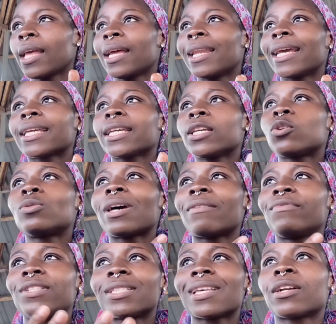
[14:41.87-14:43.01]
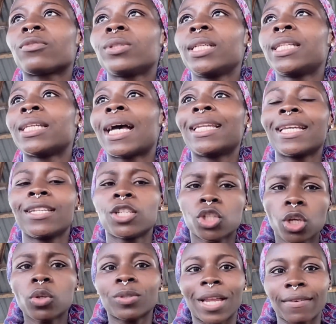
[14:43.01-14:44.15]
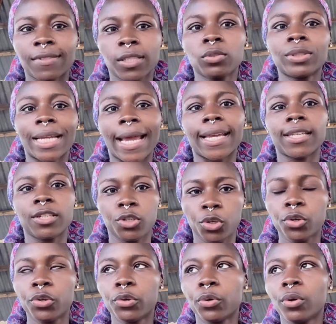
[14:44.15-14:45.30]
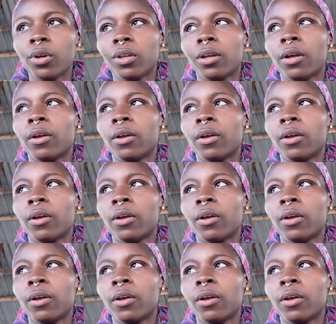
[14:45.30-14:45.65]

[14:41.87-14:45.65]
like he could have disagreed and then the son would have still died you know